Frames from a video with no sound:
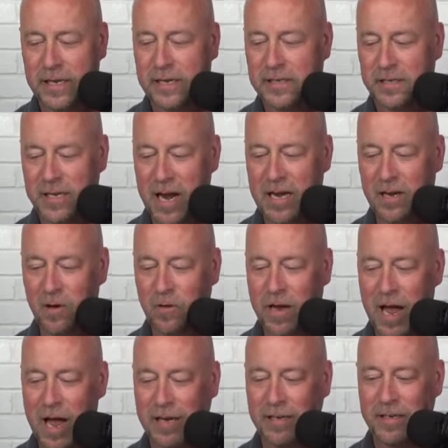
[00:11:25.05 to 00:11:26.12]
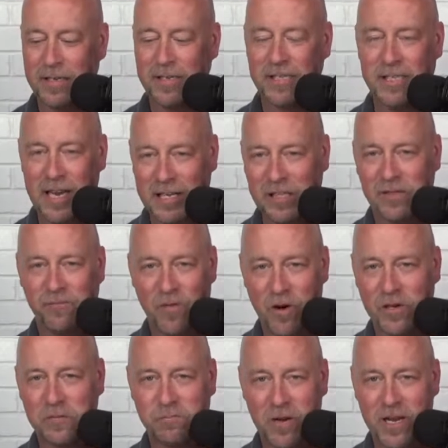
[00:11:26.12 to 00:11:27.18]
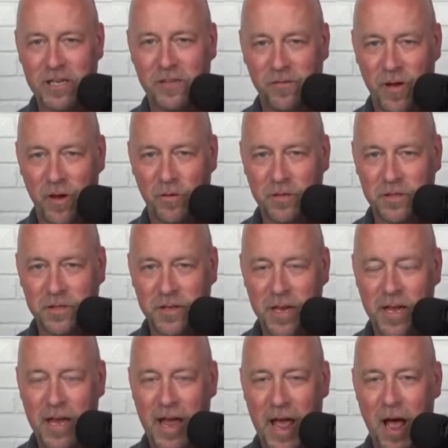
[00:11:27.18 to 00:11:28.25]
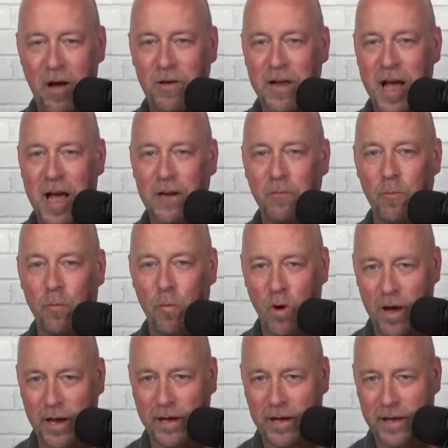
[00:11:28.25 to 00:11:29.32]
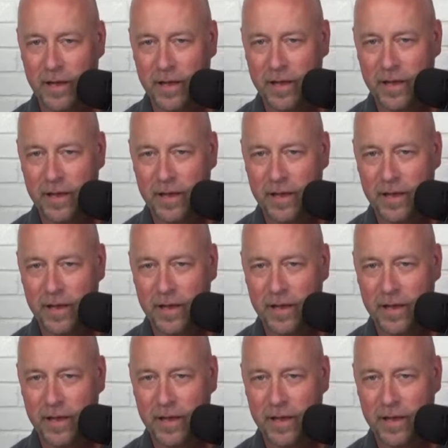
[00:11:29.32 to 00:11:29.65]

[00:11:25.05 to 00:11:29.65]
Silo got 6 first-place votes. Howe got 1.